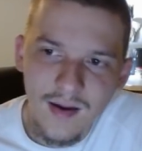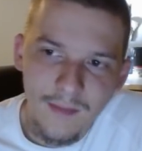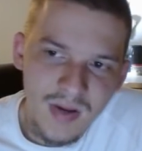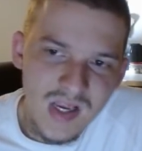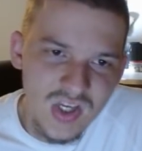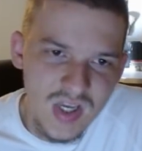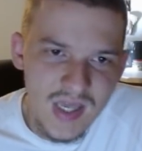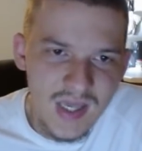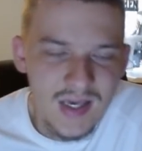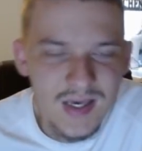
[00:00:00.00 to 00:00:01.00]

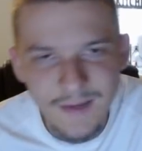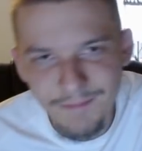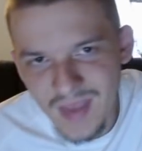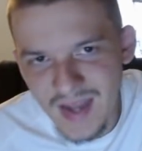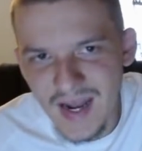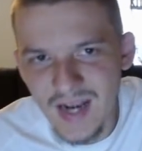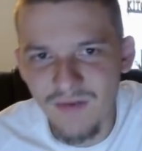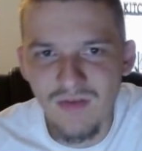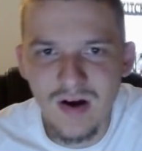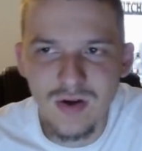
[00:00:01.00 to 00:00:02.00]
PG and
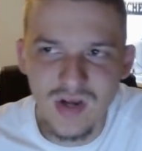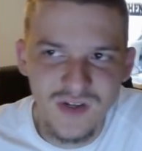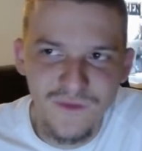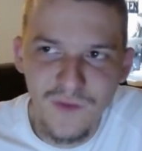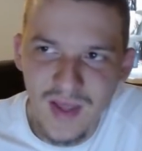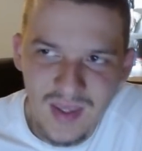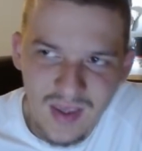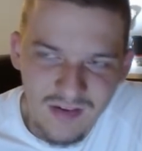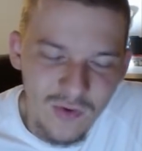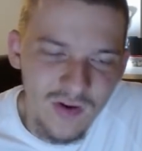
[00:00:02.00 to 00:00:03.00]
9500 I just feel like it's too